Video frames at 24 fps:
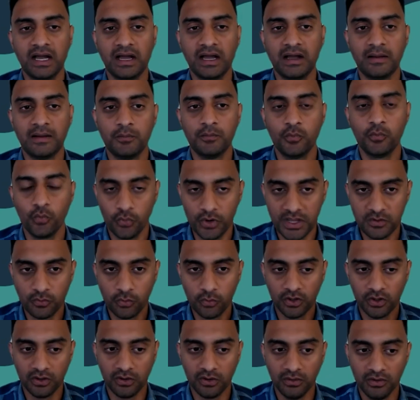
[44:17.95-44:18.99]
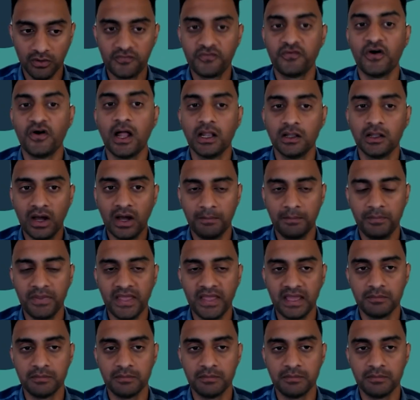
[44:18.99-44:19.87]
um, we will follow up